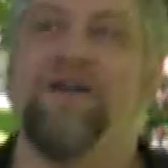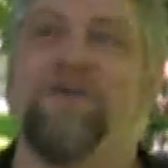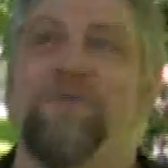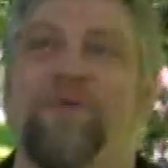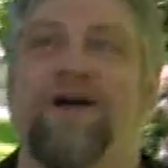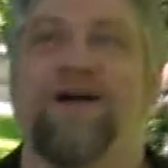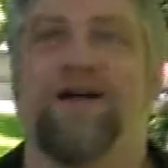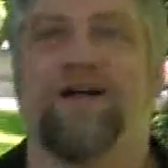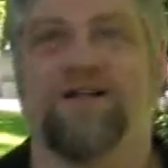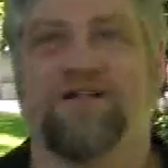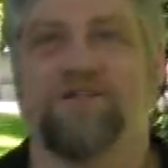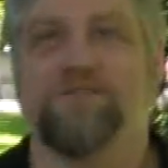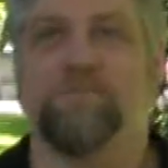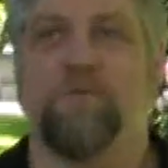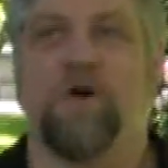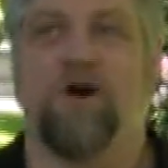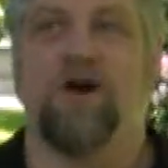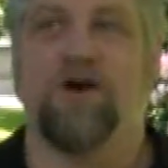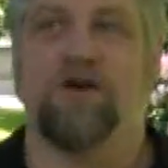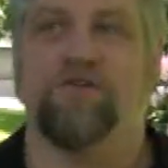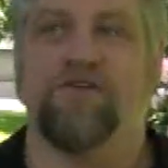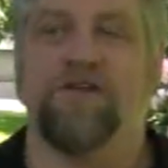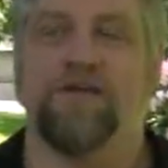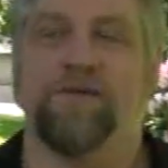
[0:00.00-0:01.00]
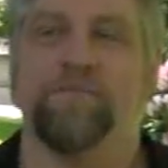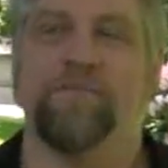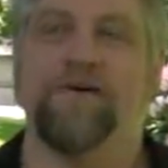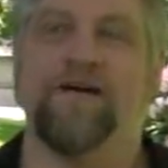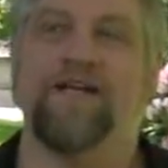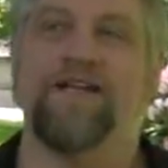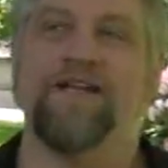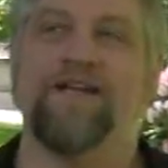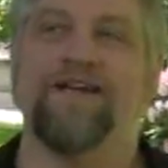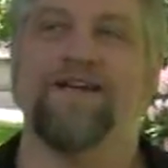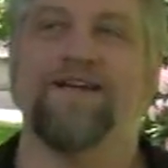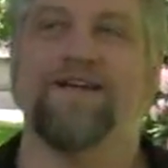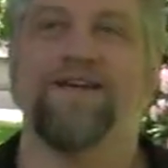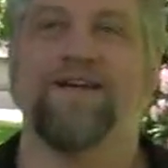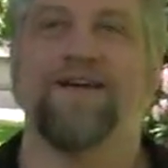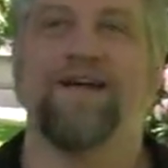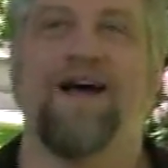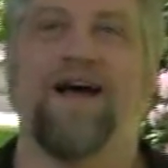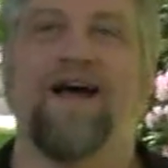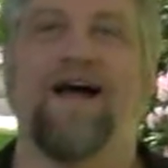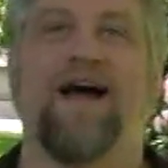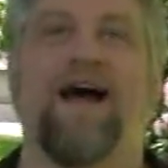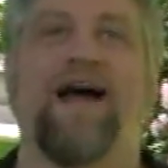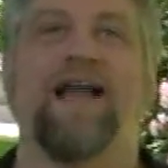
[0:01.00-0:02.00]
Well, it's part of it. But
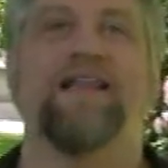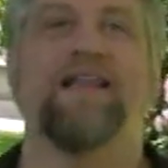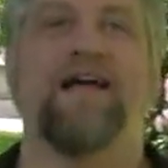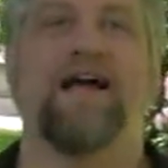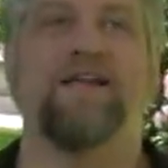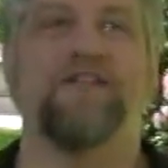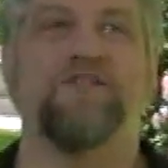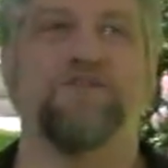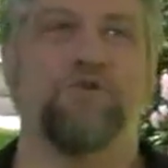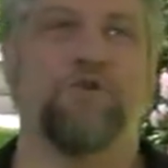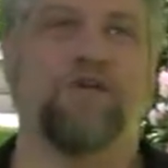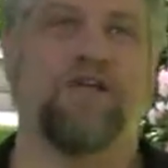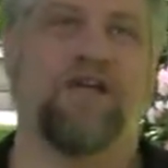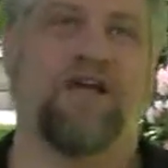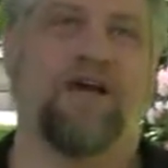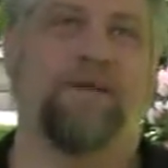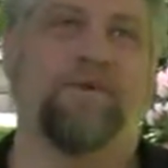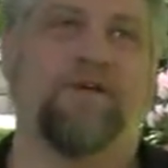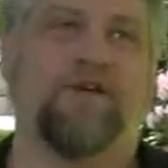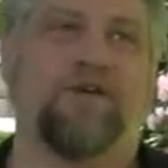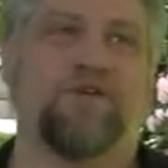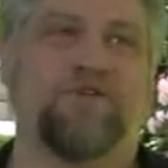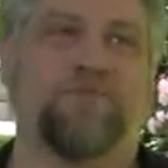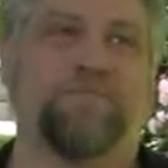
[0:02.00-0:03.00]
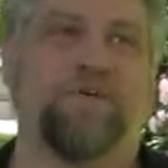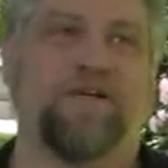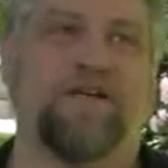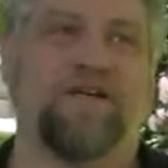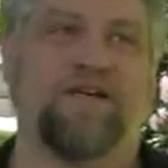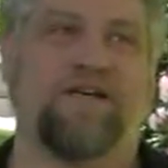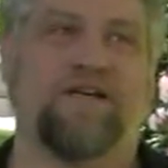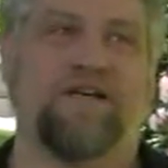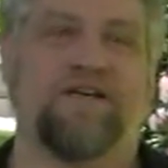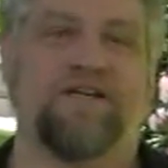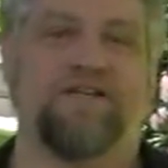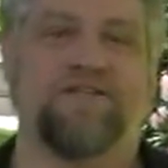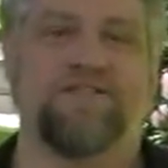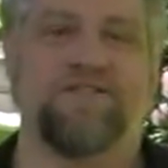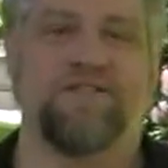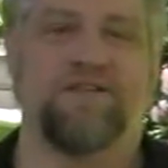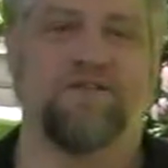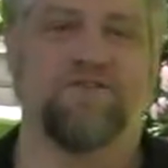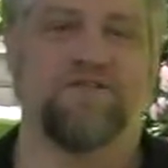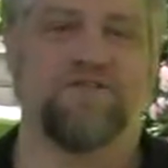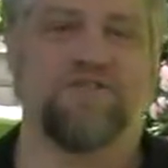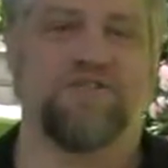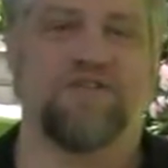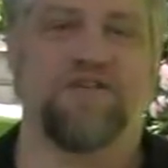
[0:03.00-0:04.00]
I do cameos because
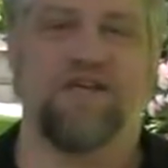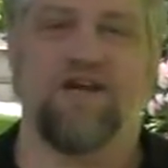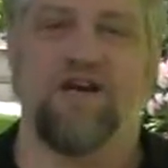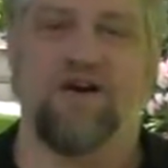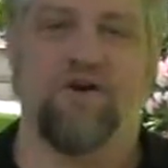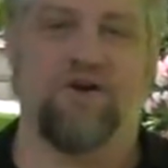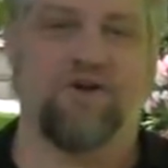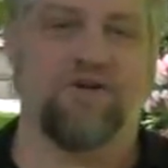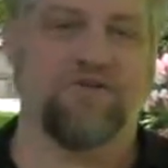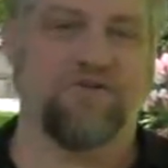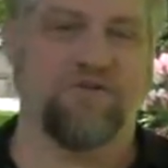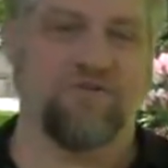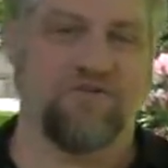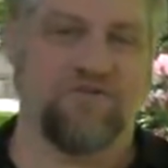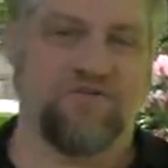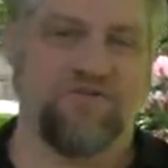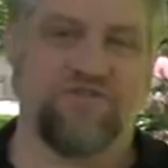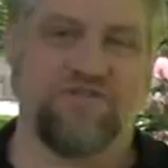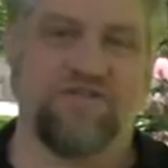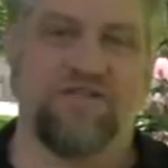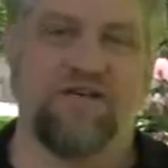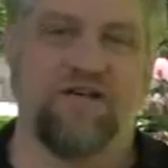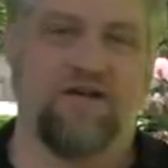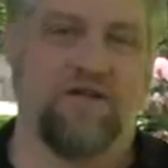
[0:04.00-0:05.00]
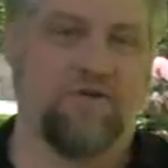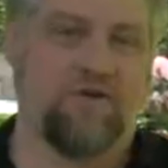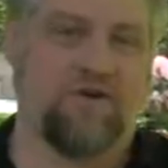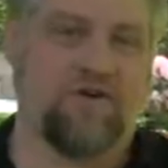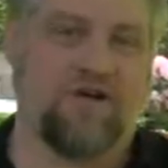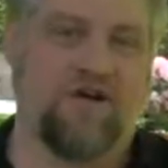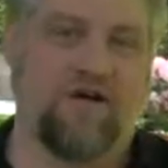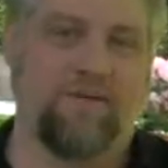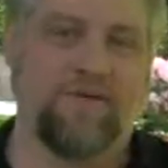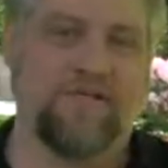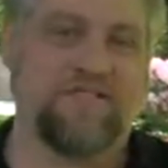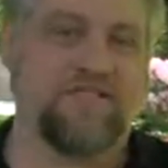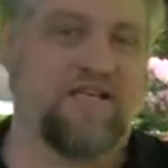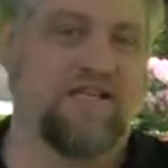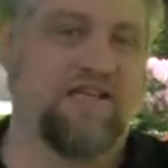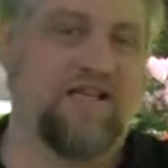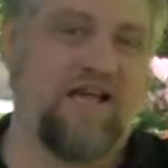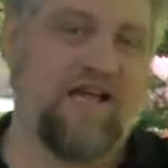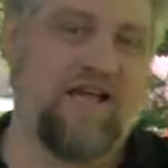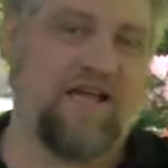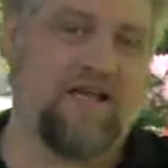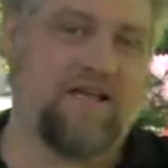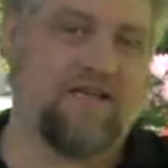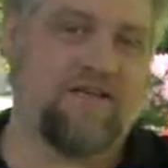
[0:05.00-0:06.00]
there's characters in other comics I
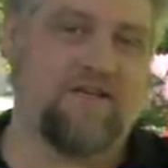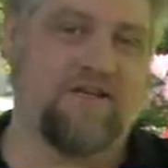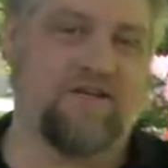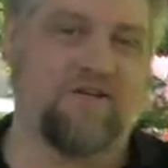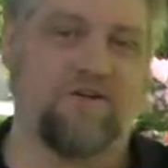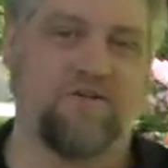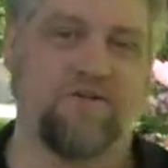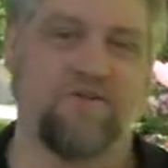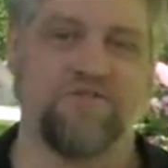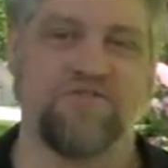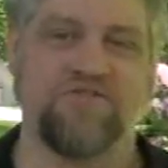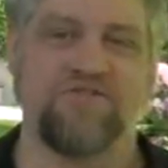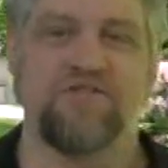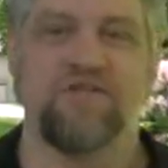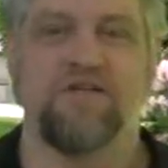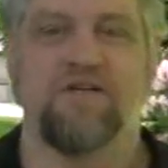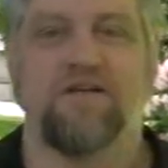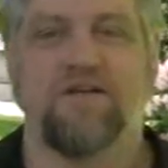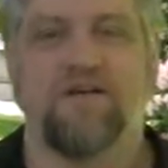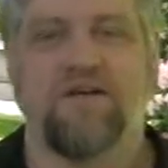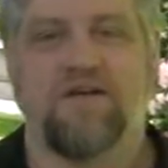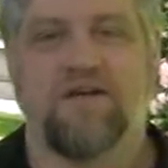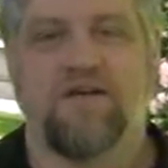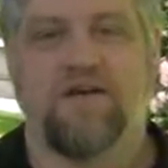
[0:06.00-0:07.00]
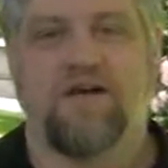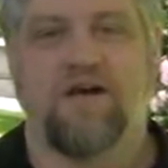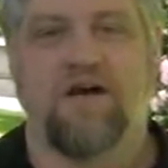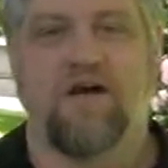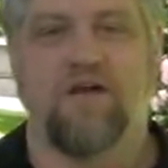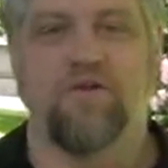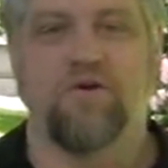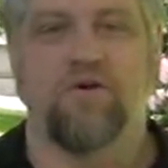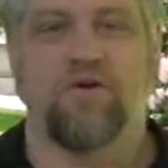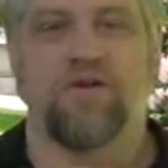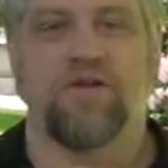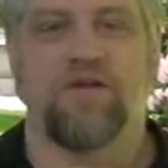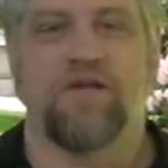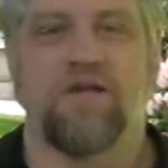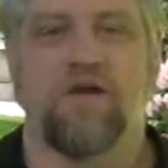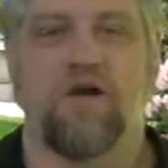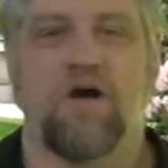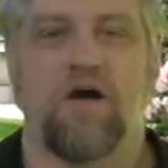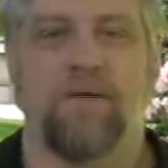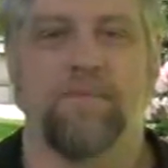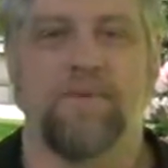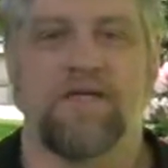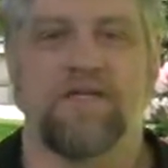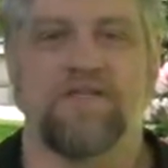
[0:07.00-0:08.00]
like. There's other
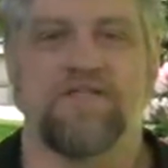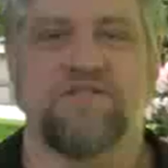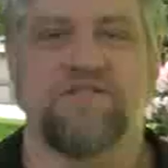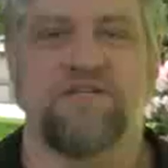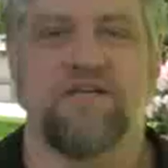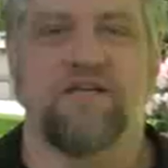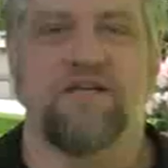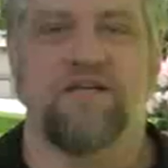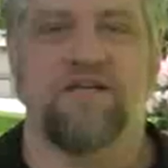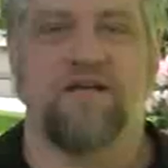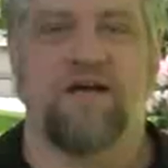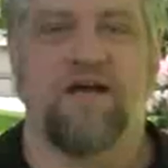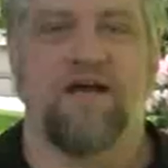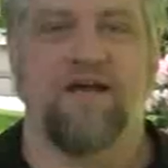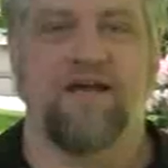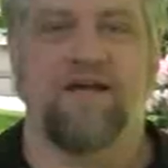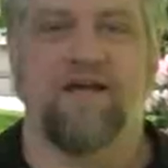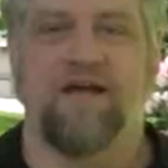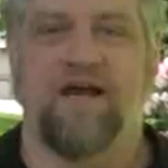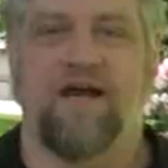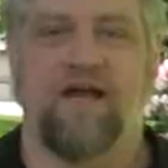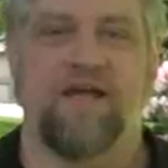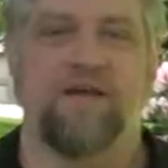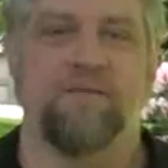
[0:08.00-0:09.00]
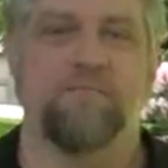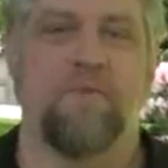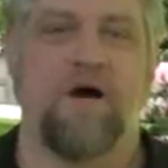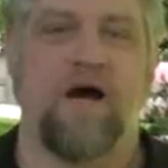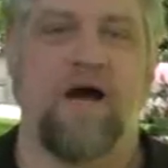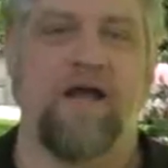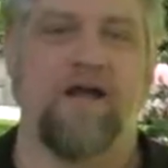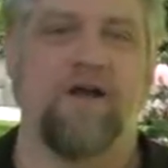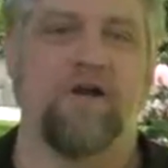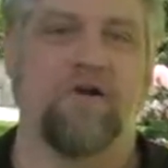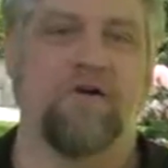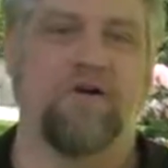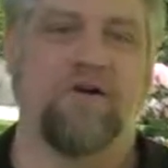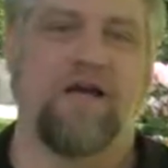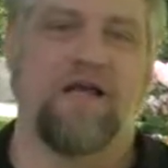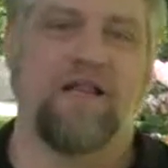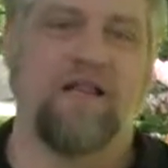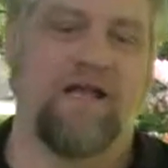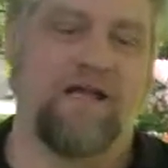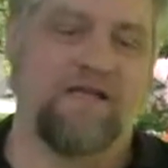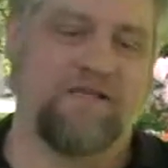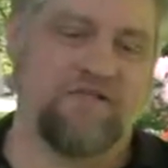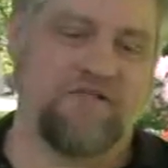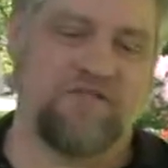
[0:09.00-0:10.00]
comics that I admire, and I
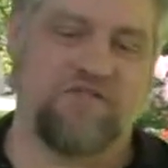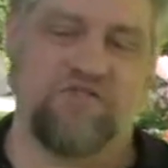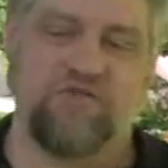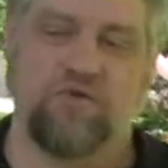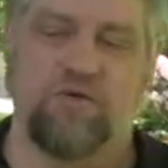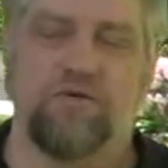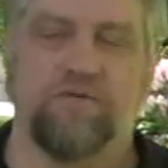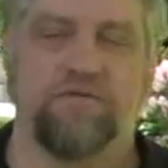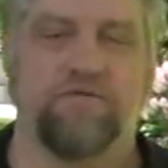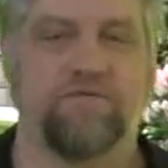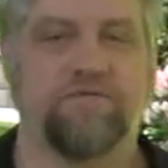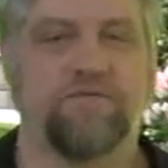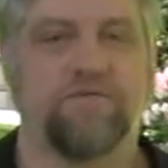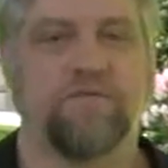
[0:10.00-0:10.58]
like to sort of